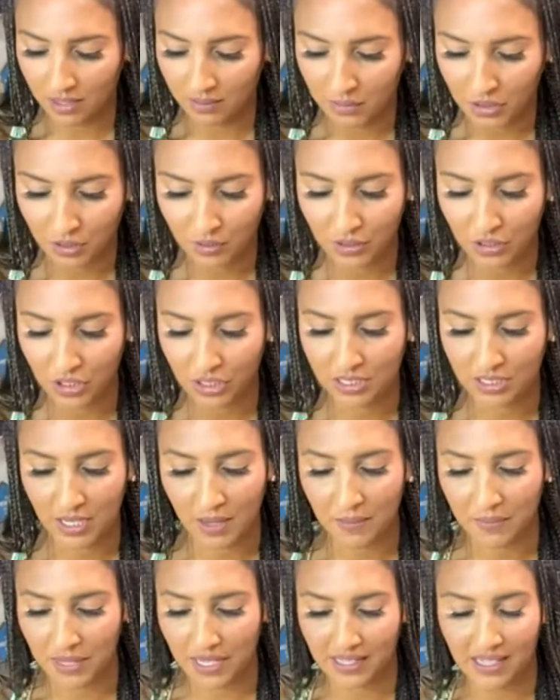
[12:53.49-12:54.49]
So it's just
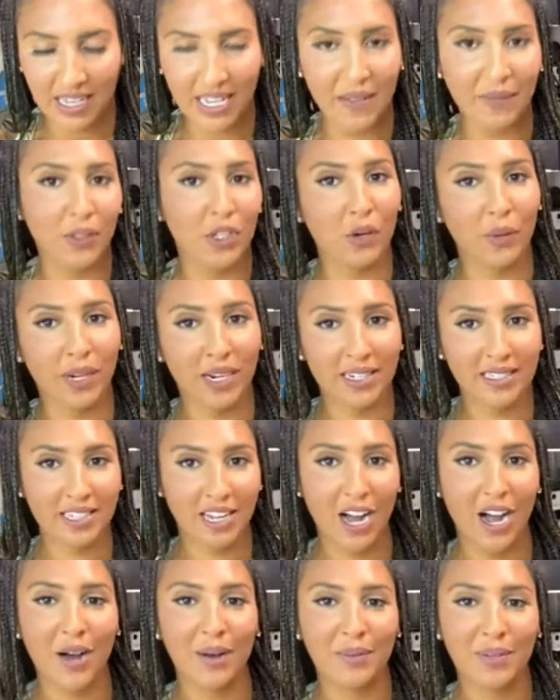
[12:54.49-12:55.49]
something that, even though it is a
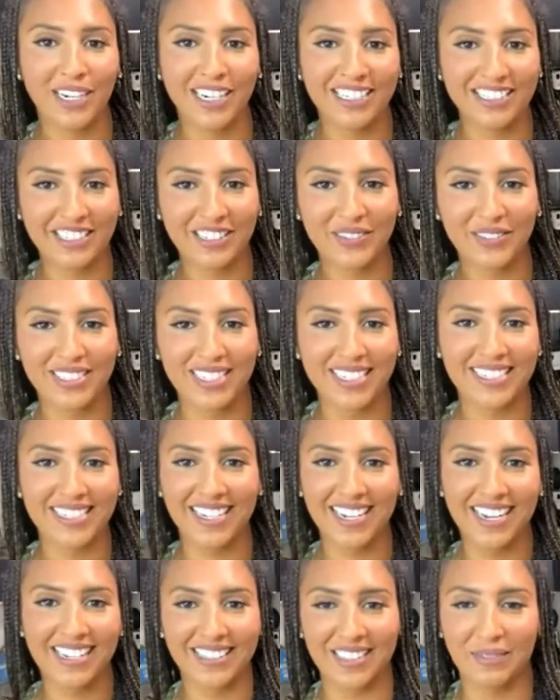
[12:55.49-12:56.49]
combination of
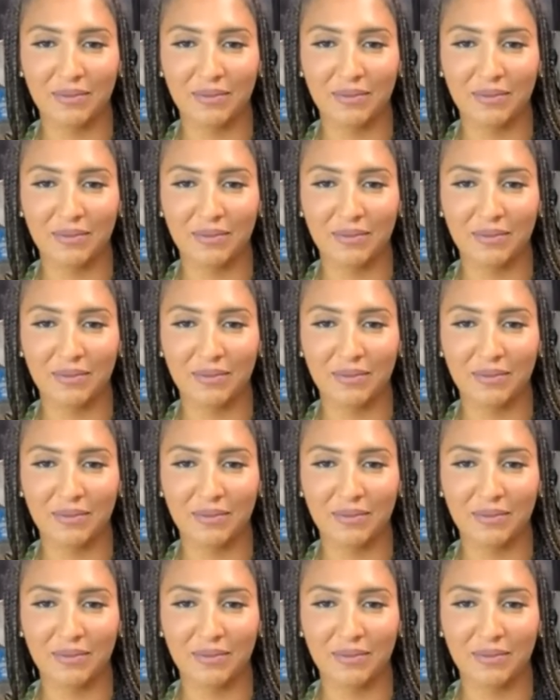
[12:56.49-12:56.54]
seasonings,